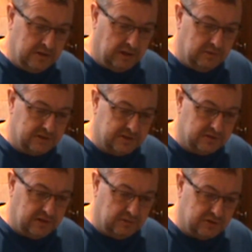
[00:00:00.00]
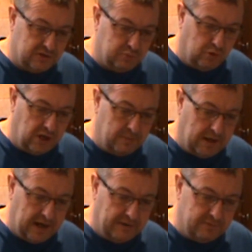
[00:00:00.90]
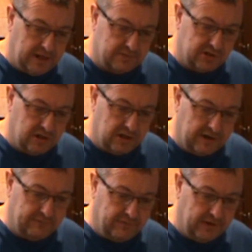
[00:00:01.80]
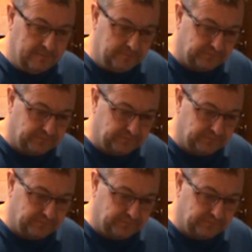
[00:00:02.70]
I was just worried about absolutely everything.